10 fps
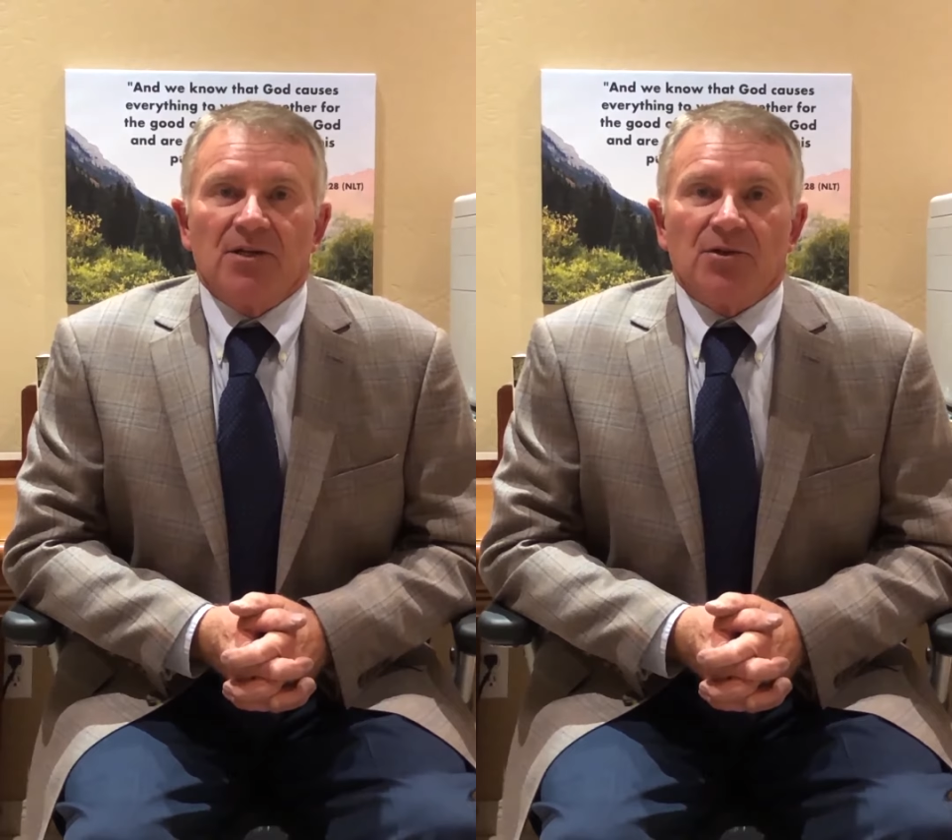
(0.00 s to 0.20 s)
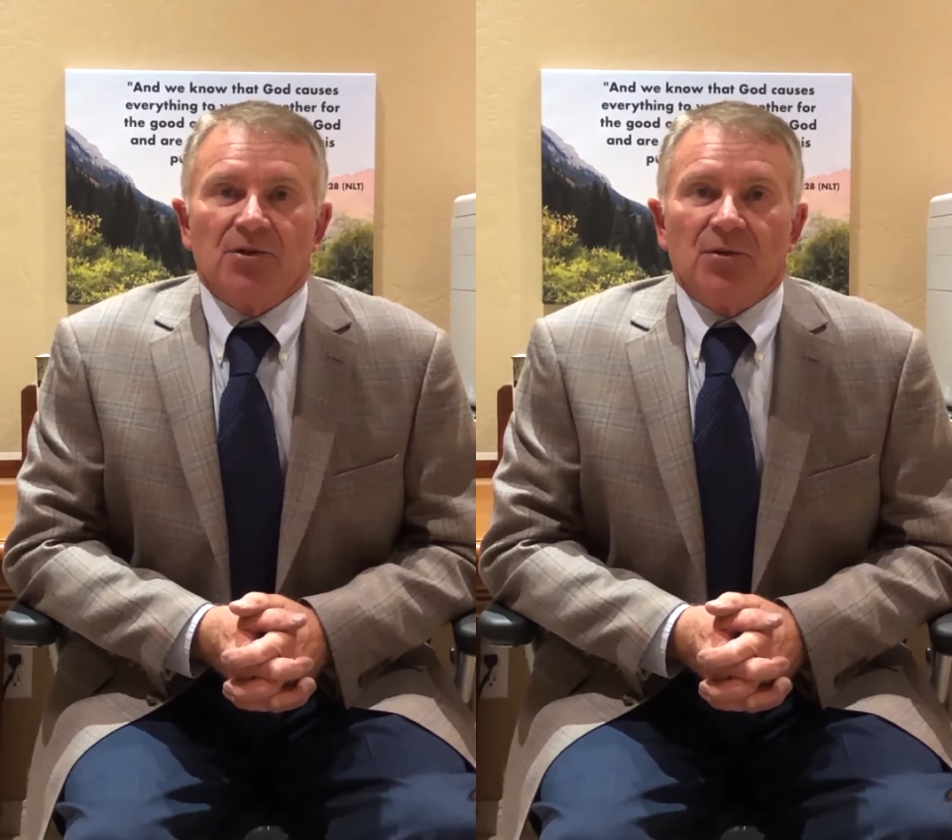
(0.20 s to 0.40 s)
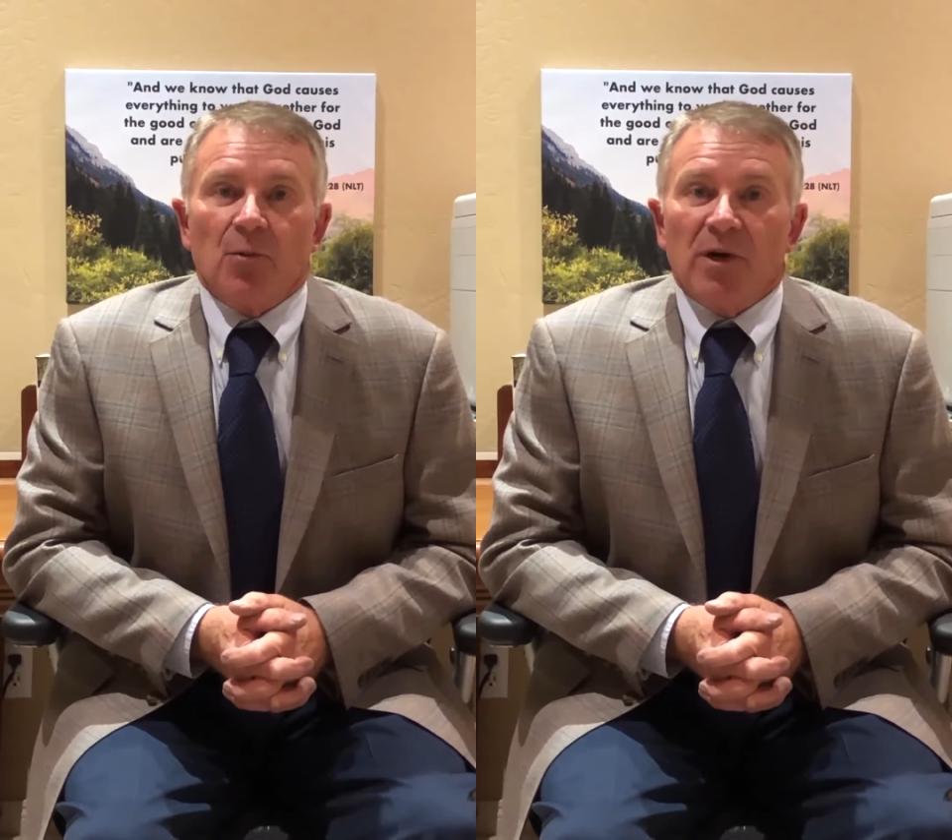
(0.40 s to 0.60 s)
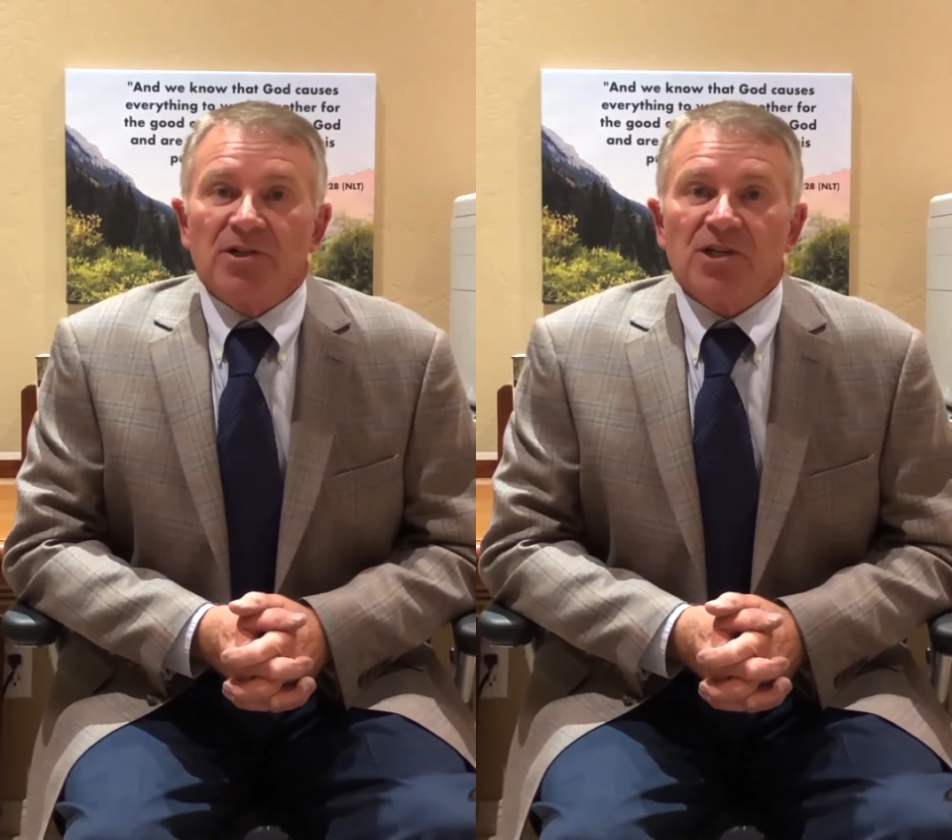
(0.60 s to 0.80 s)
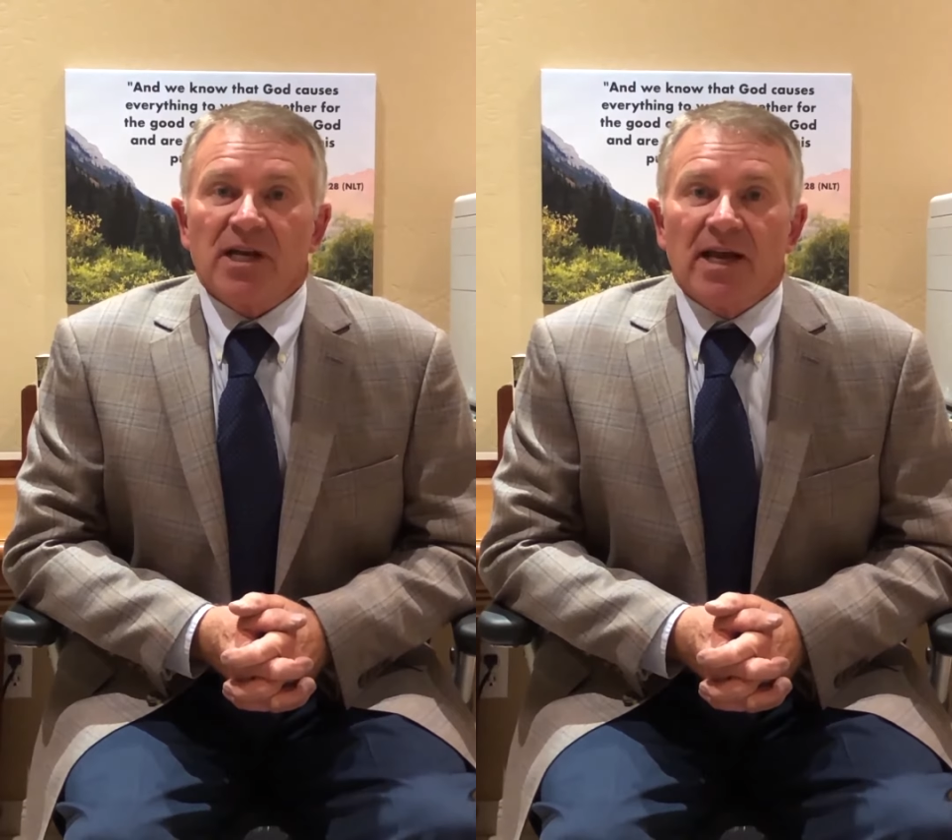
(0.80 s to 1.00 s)
to
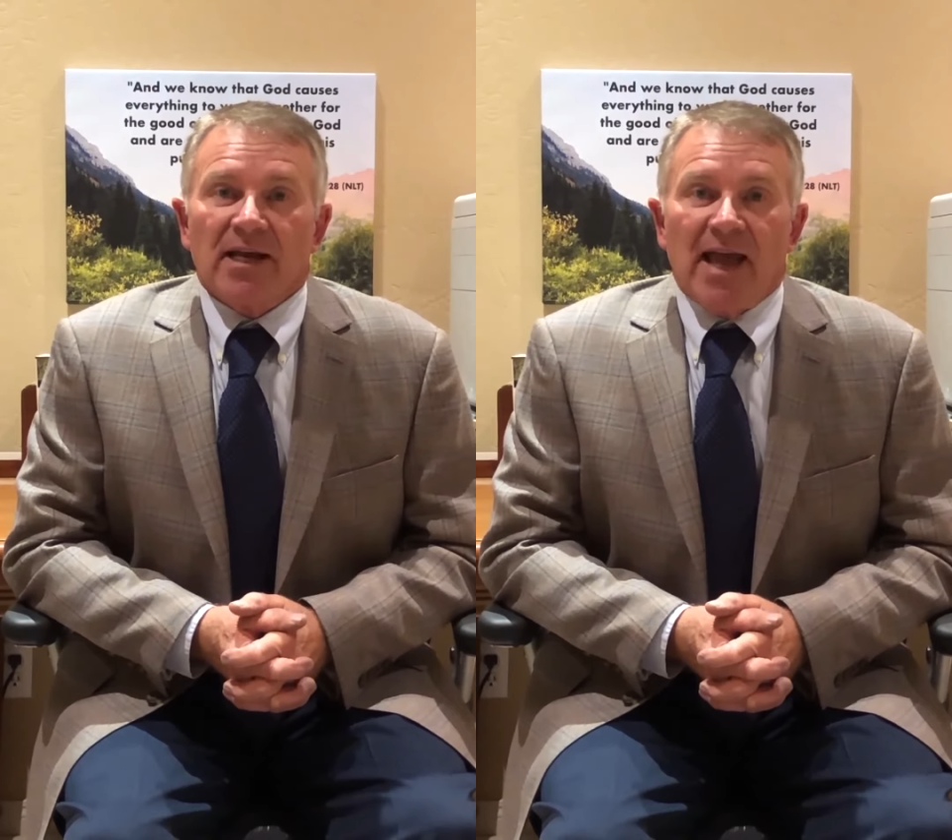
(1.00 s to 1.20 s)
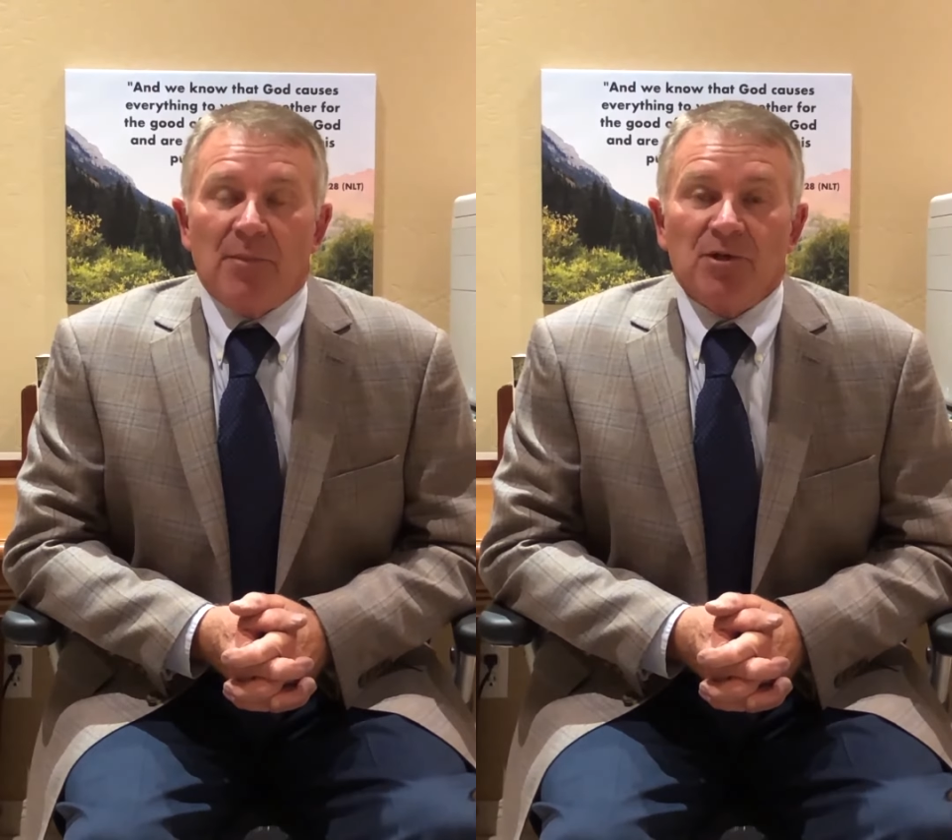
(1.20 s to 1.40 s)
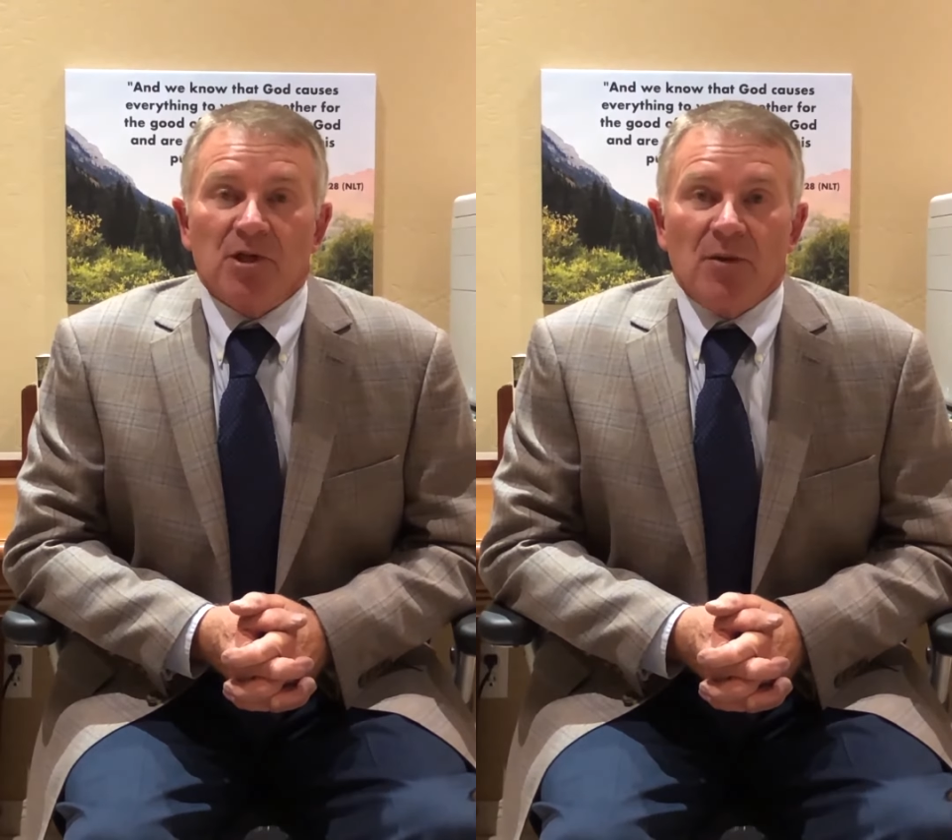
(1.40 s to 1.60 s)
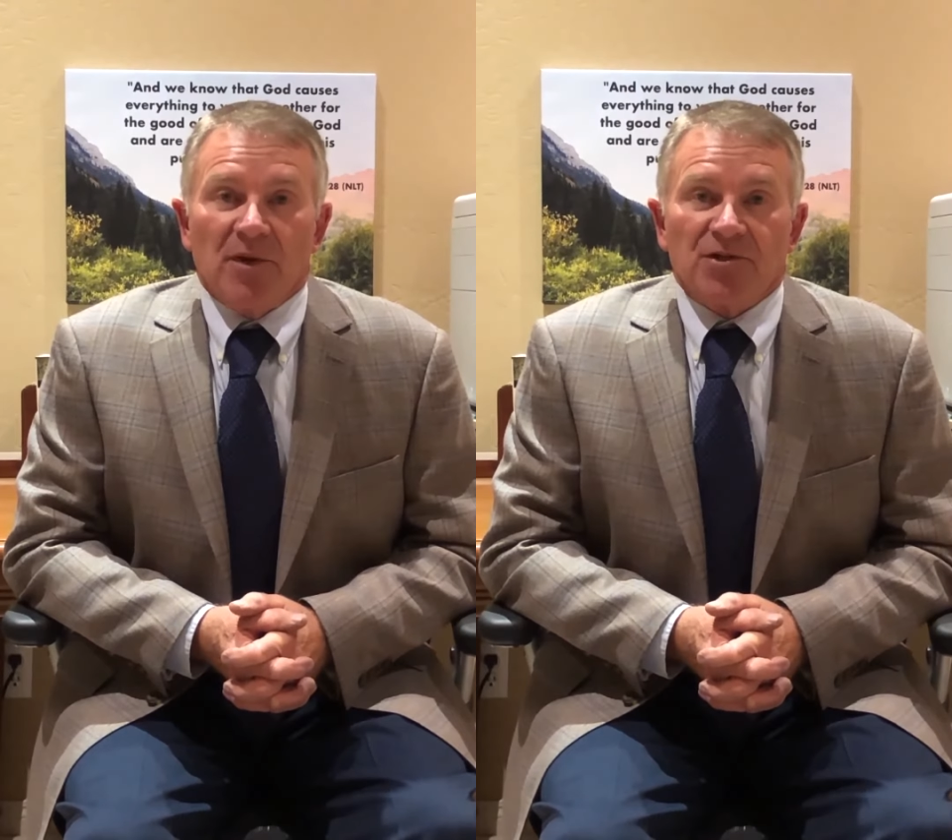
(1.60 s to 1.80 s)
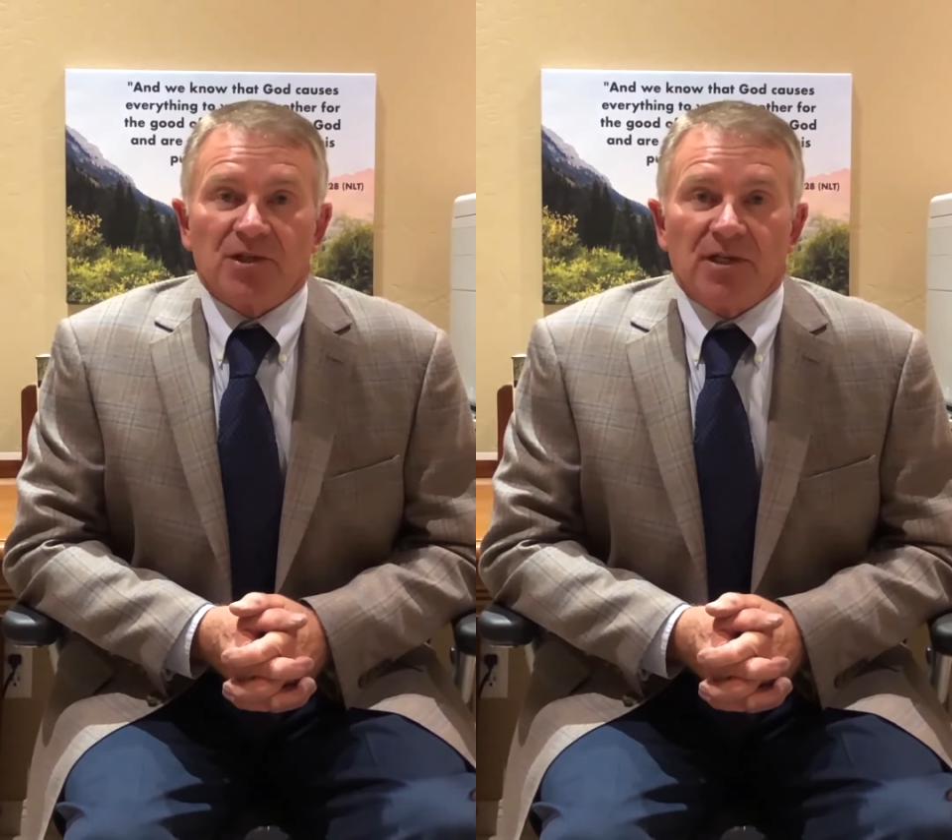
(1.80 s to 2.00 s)
wish Capitol
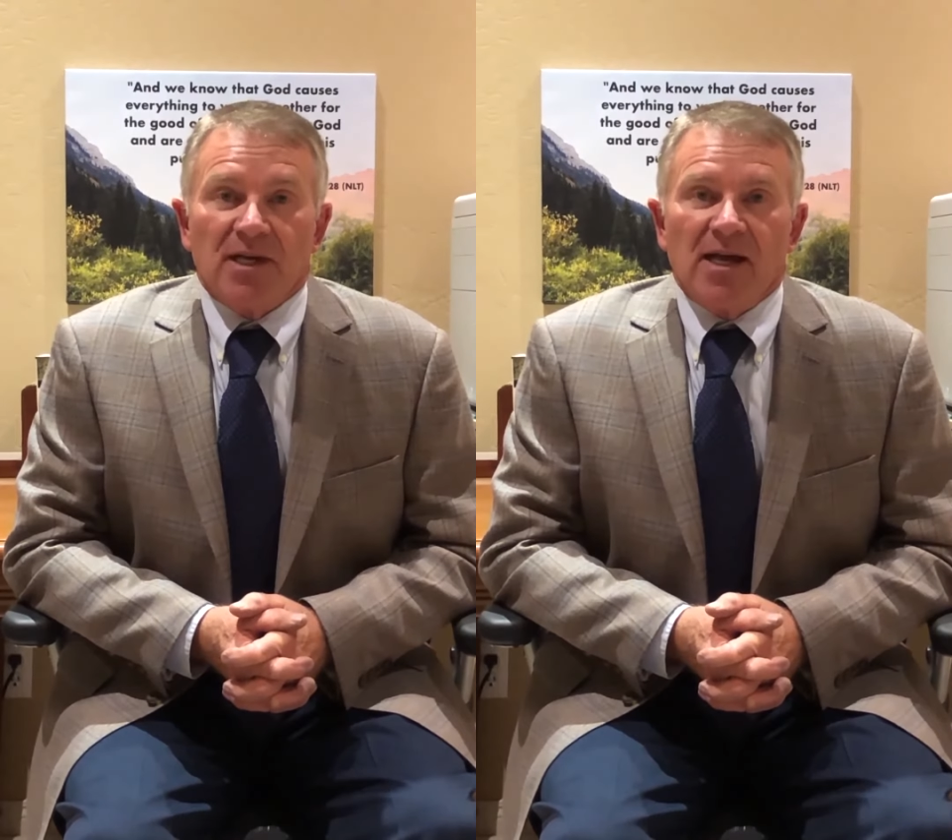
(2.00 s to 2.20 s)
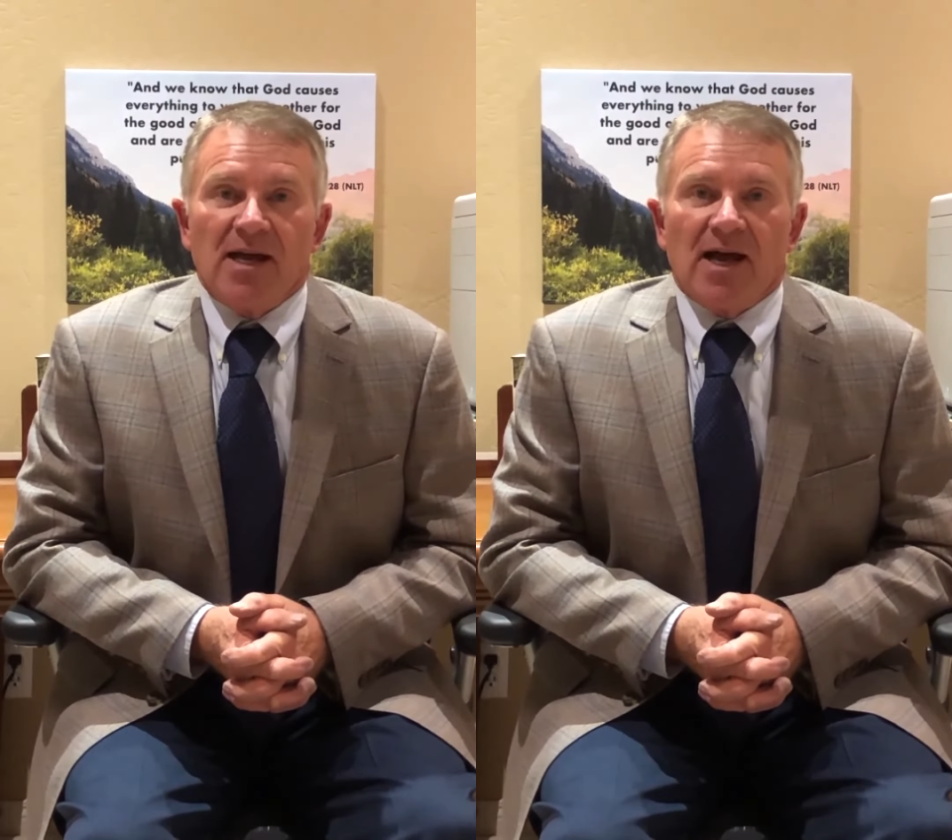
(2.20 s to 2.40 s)
Commission